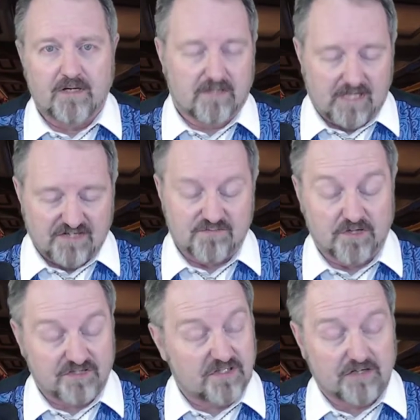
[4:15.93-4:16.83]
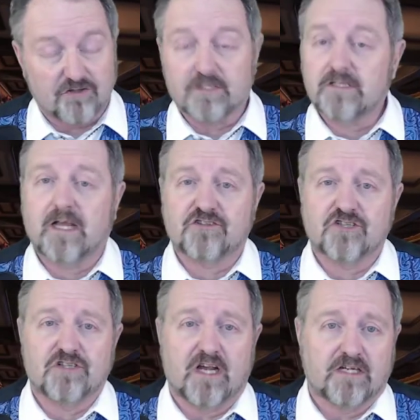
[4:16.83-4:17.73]
That's Presidential
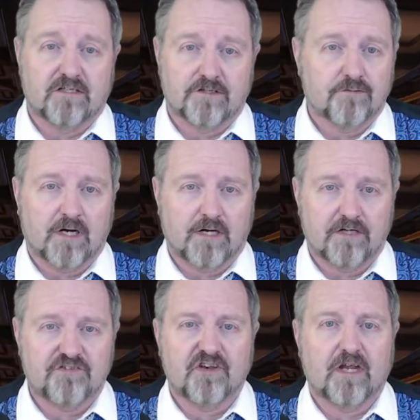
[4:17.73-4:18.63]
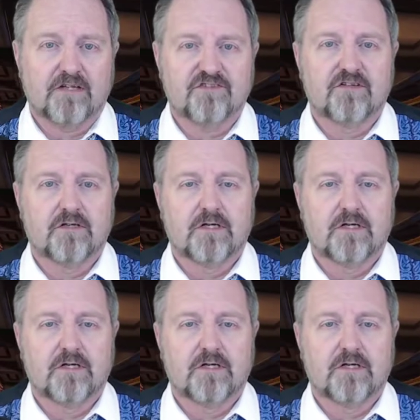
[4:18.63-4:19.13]
Election Day in the United States.